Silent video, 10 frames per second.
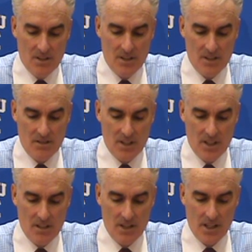
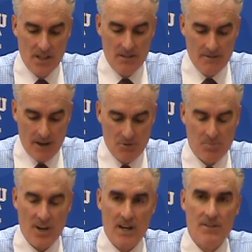And I was
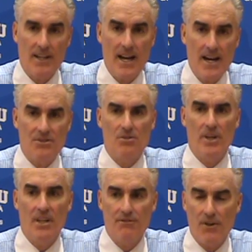proud of our guys, the
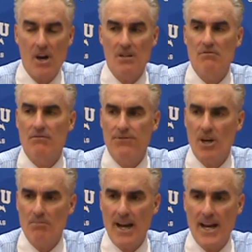way they
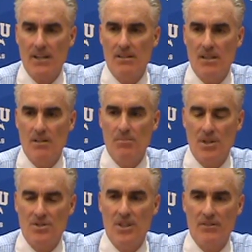fought back and
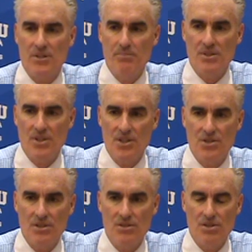put ourselves in
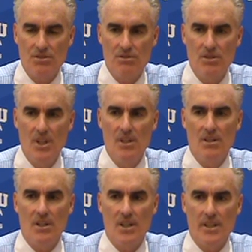position to
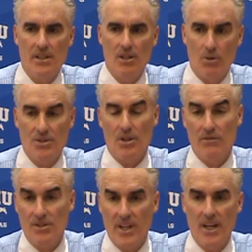go into
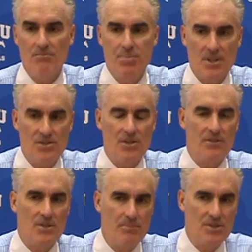overtime, put
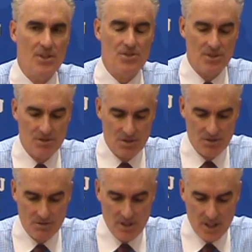ourselves in position
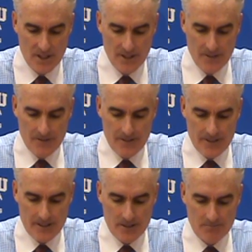to
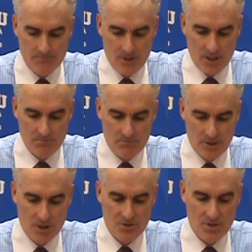come
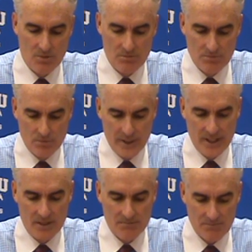close to
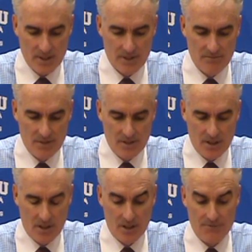winning
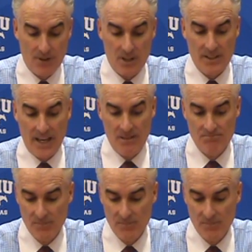a hard-fought game.